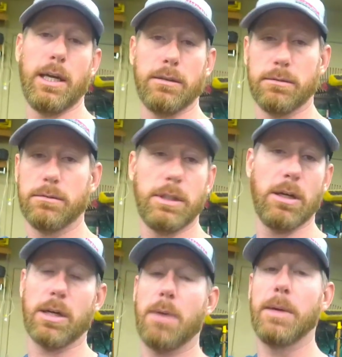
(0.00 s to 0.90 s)
and
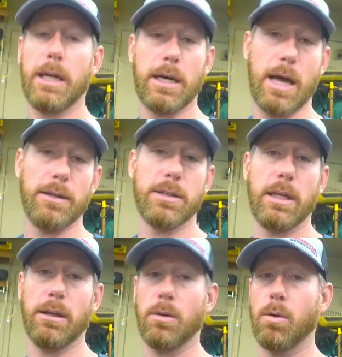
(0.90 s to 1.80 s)
you know come in and out of the
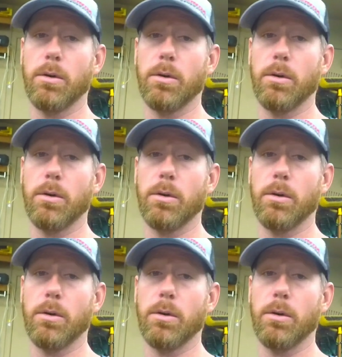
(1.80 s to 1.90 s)
ceiling,